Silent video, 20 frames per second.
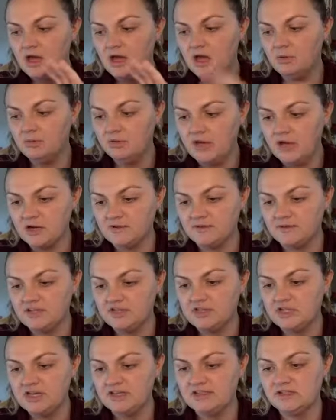Apply over the
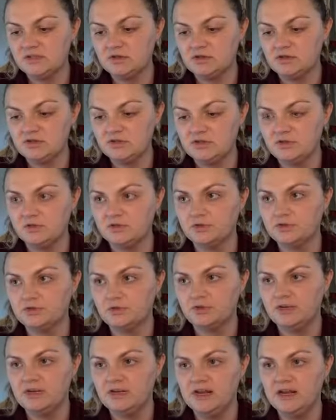chest, on the shoulders,
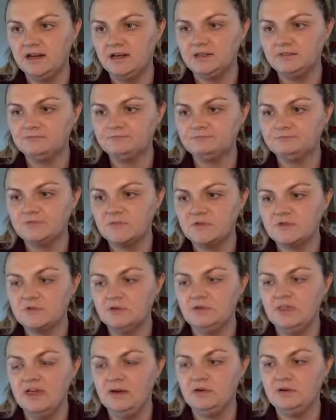or the neck. So
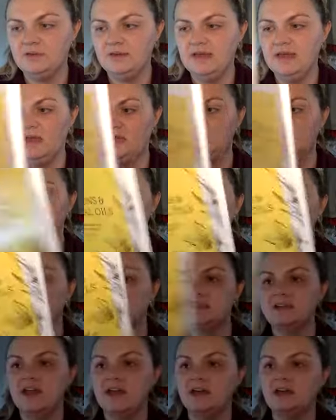that would be how you would use
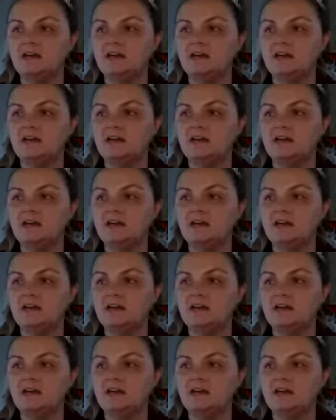that